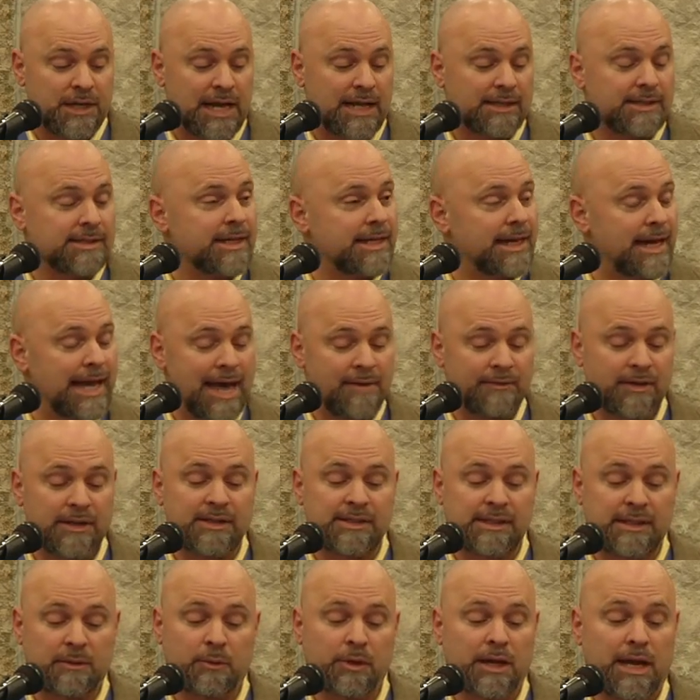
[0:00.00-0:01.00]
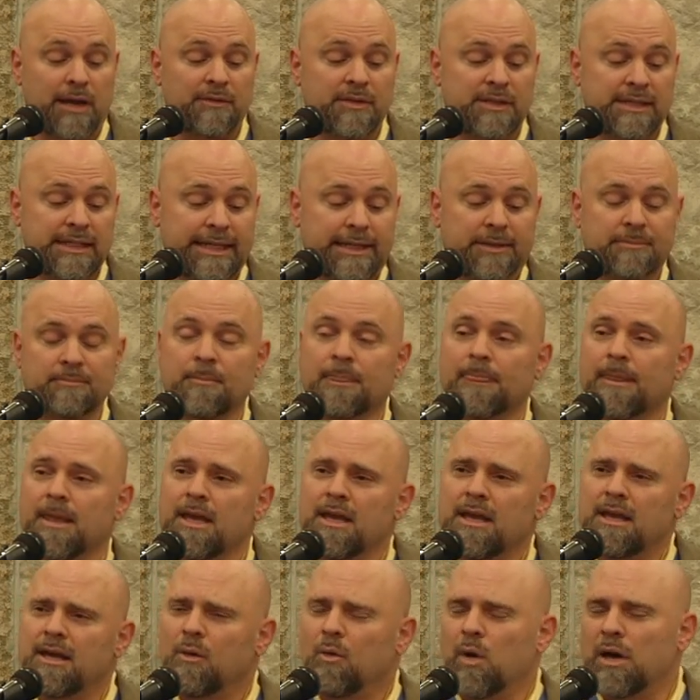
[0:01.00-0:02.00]
Stotsky, having seen what I've seen.
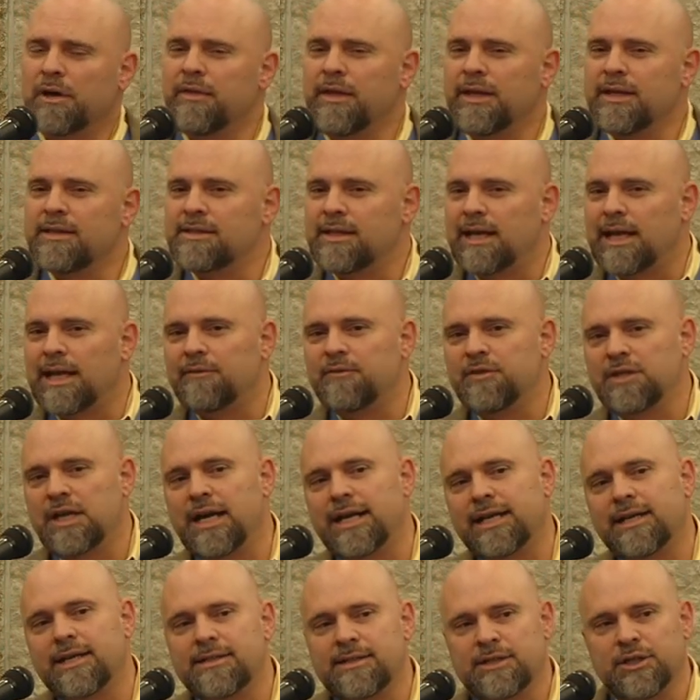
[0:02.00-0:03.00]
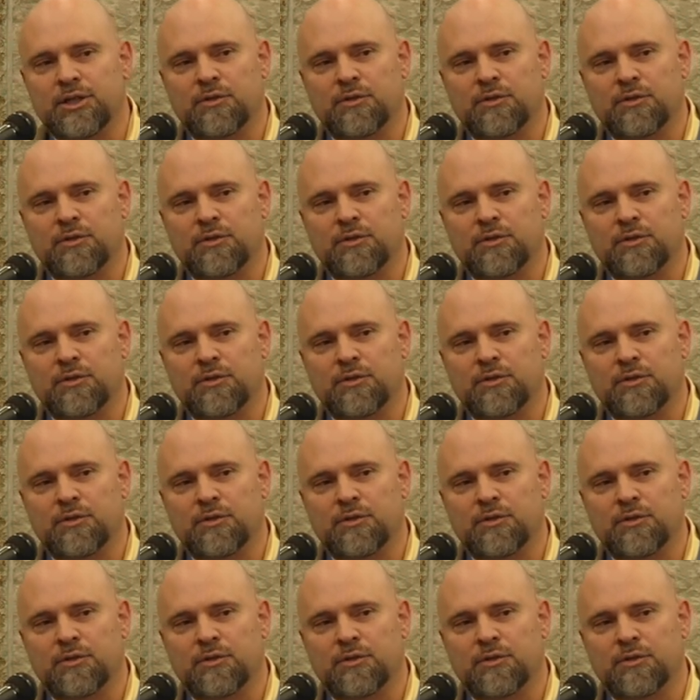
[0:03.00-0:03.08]
One of the things that I've done as